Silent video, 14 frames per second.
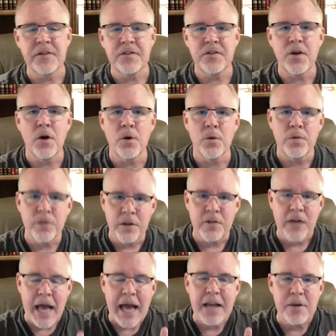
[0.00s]
so this
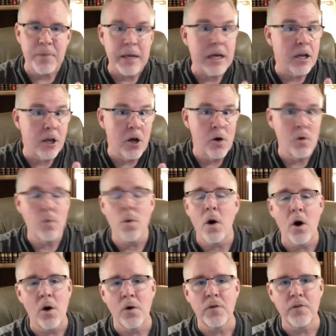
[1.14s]
had to be a long
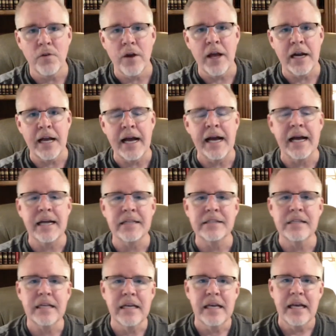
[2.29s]
walk for Ananias,
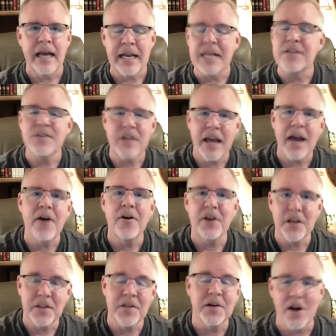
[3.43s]
and he's
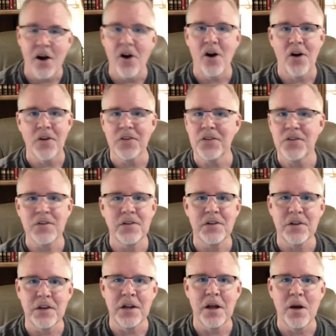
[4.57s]
counting the cost,
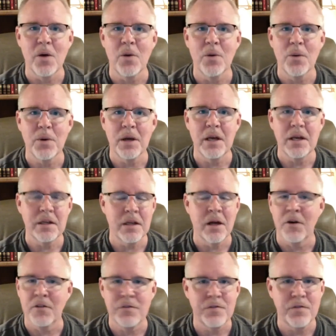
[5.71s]
you know,
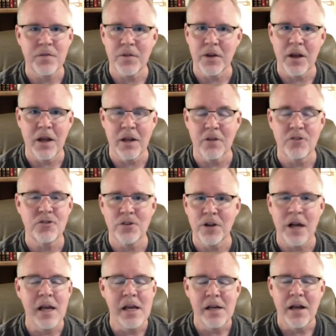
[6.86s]
of should
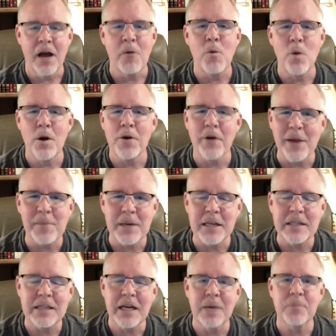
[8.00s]
I? I wonder how many
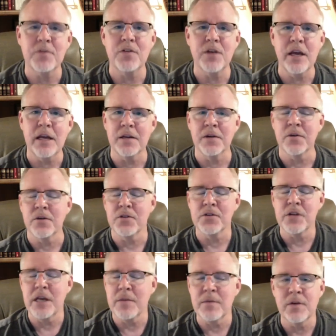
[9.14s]
times Satan or his
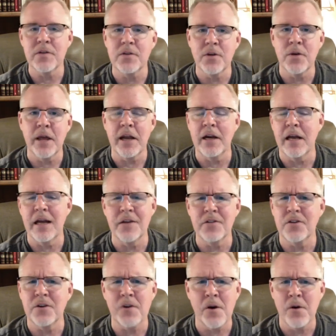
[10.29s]
demons told Ananias
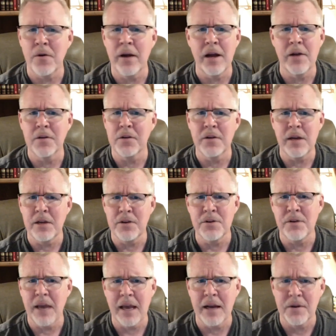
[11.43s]
to turn around. You
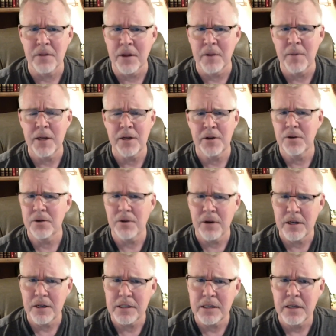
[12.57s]
can't go there, man. Are you
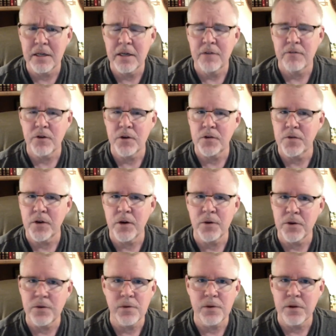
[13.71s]
crazy? First of all,
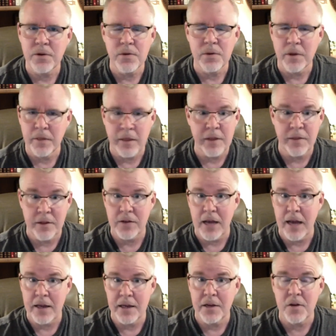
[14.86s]
this
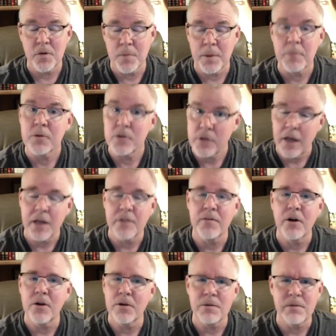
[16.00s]
guy kills people. Second of
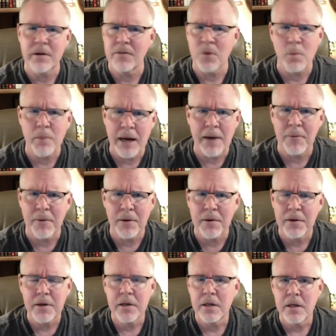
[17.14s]
all, you don't have no power
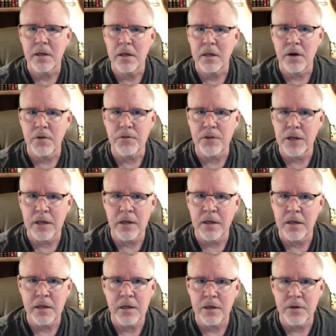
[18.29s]
of
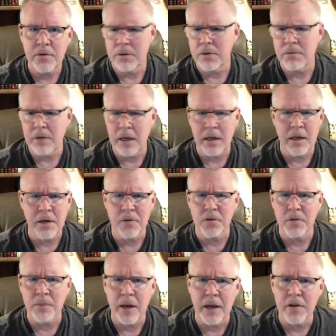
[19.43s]
healing. You can't heal
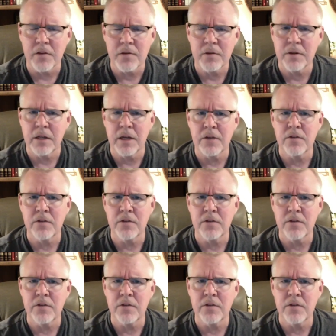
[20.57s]
somebody that